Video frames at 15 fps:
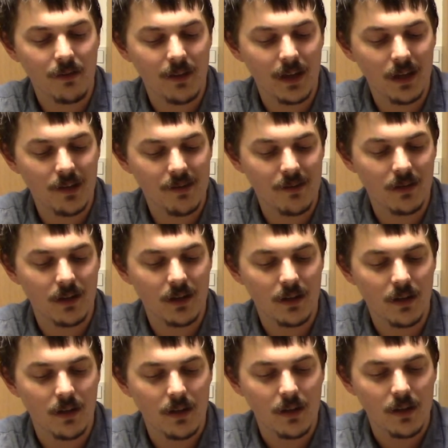That is
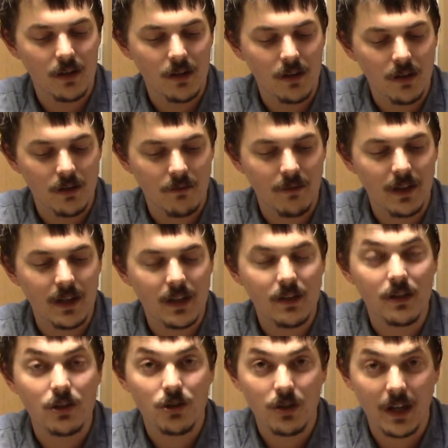not ready
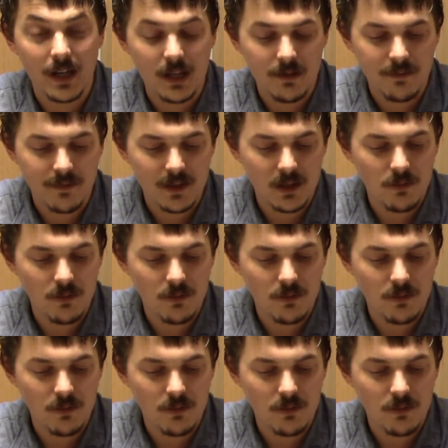to shave.